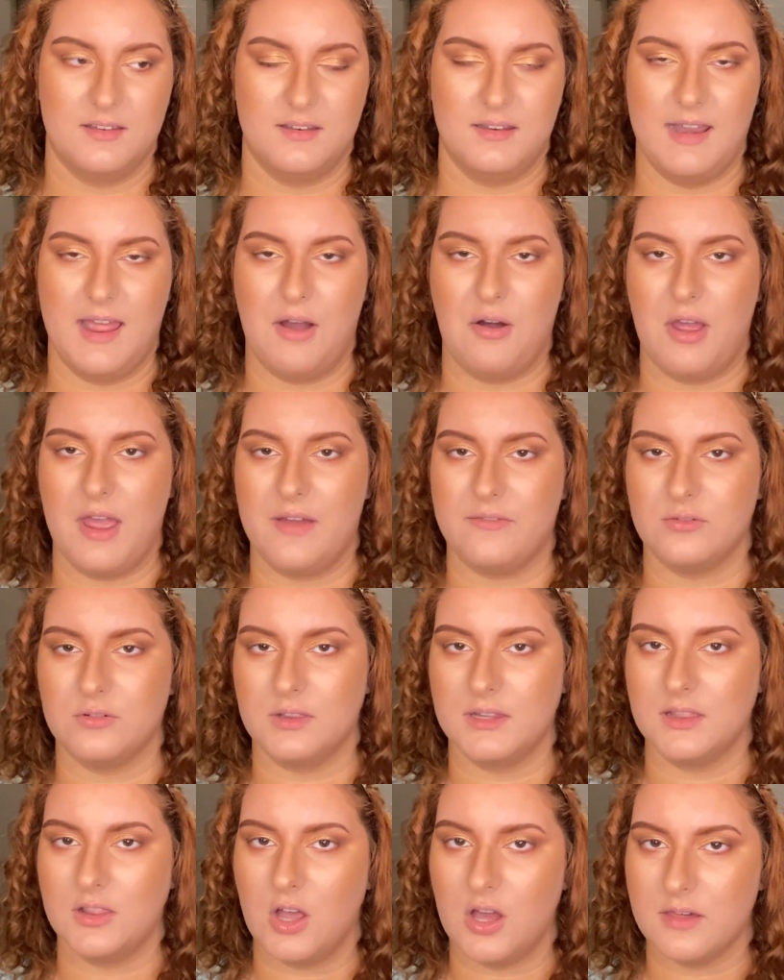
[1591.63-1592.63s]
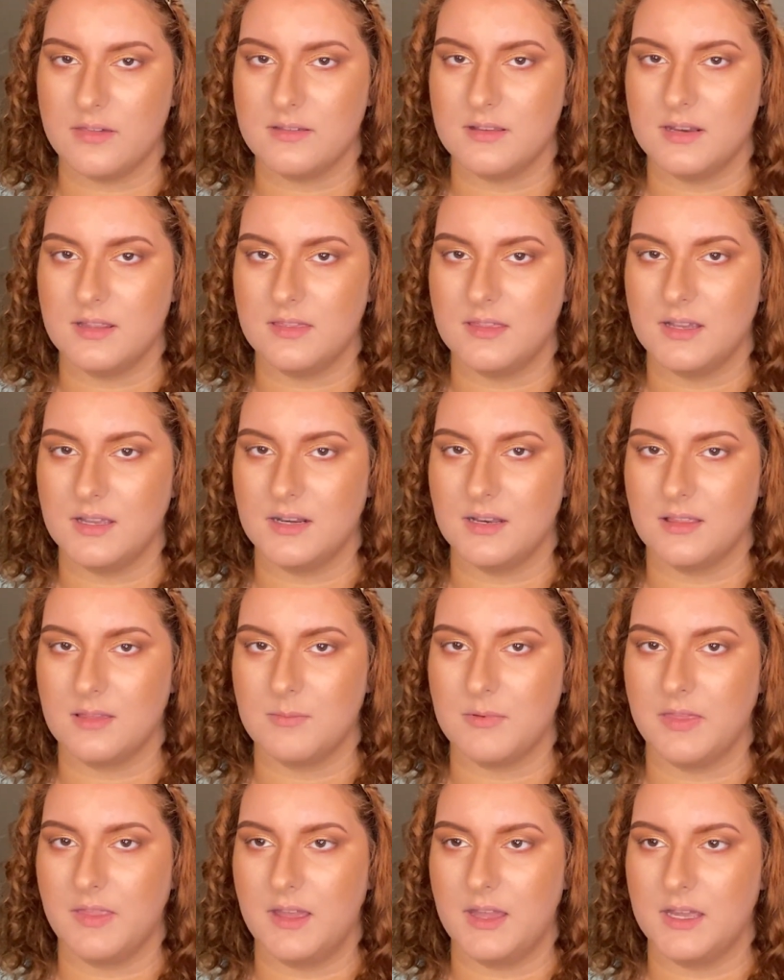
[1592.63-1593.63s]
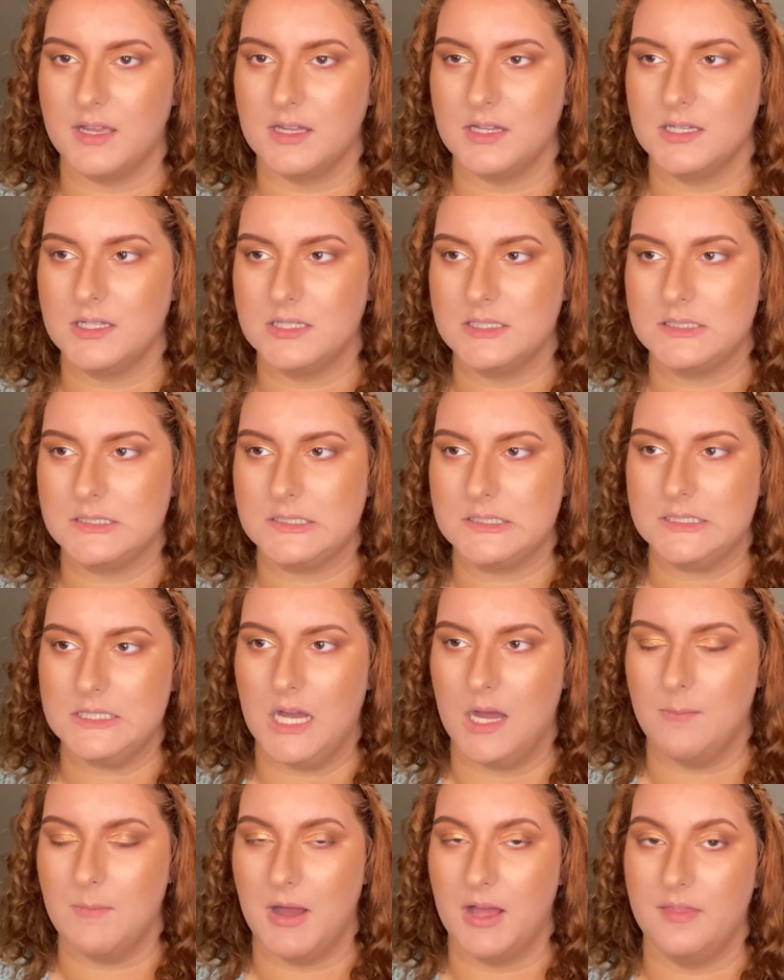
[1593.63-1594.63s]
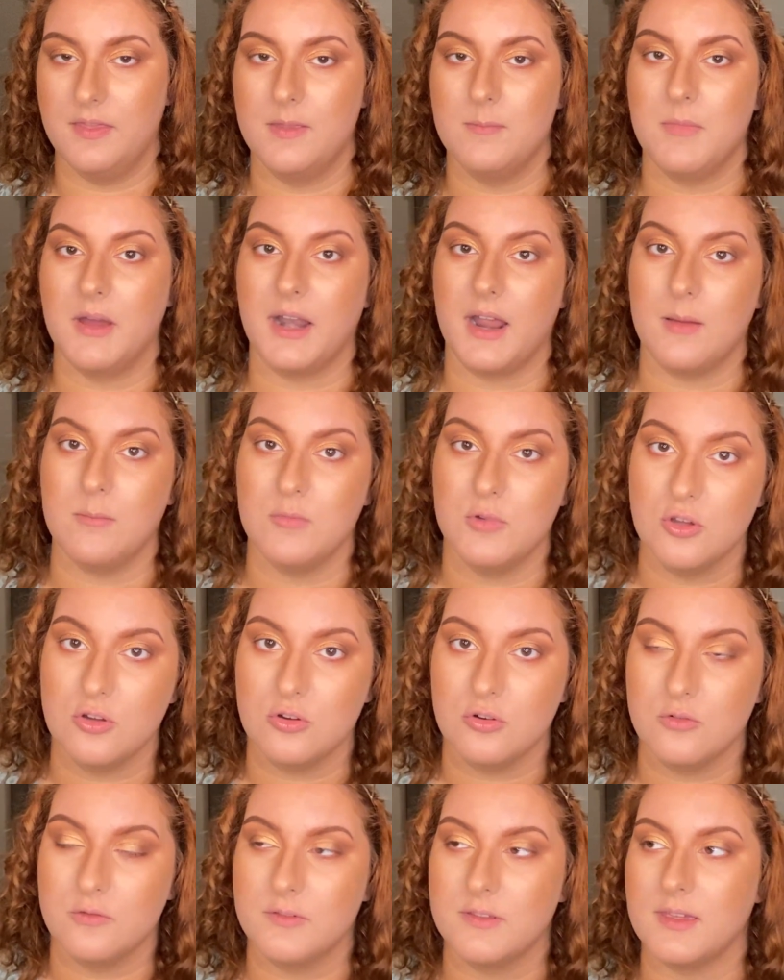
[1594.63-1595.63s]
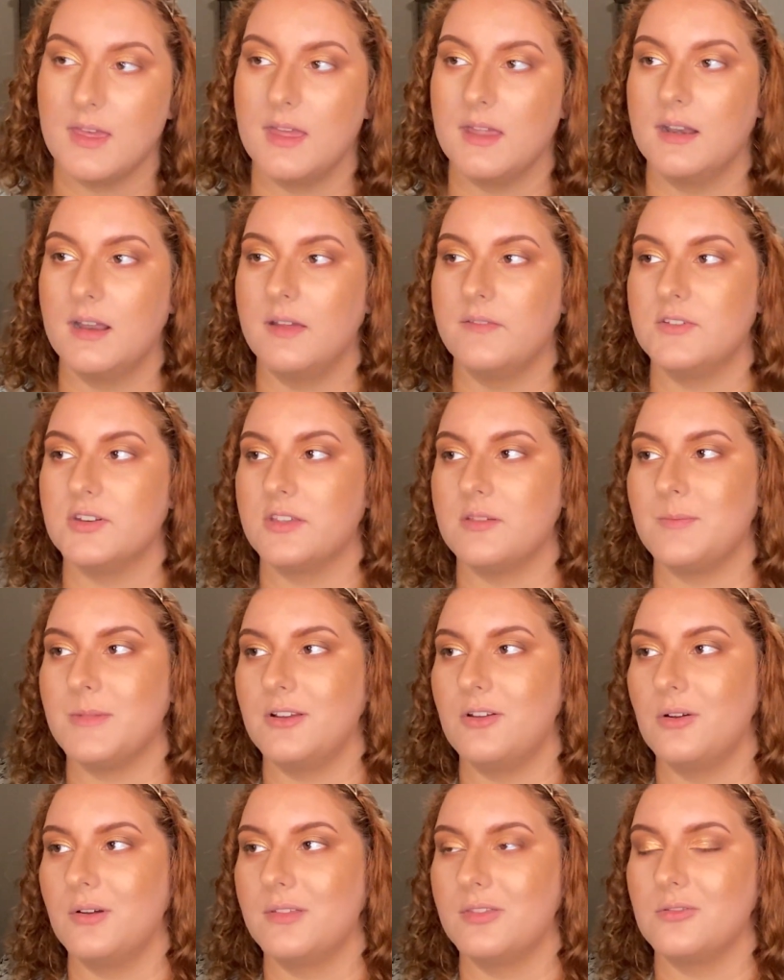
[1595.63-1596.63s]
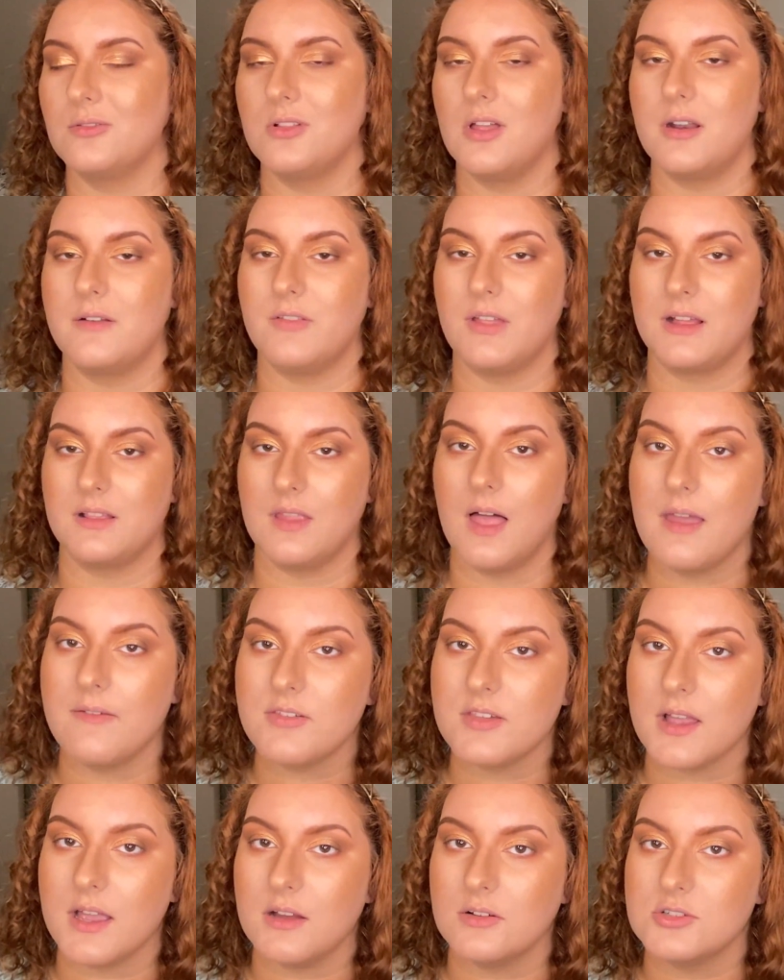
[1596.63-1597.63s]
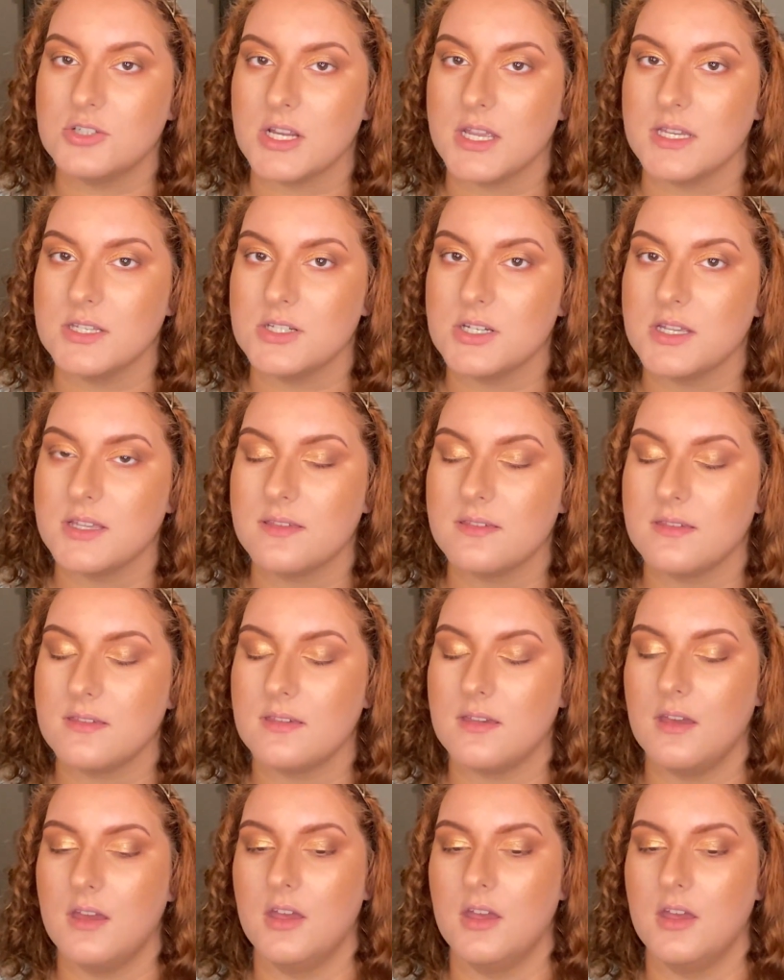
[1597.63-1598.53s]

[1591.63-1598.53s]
now I haven't really lost anything, and it's been like a month, but I moved and I've just been going through a lot of like lifestyle changes.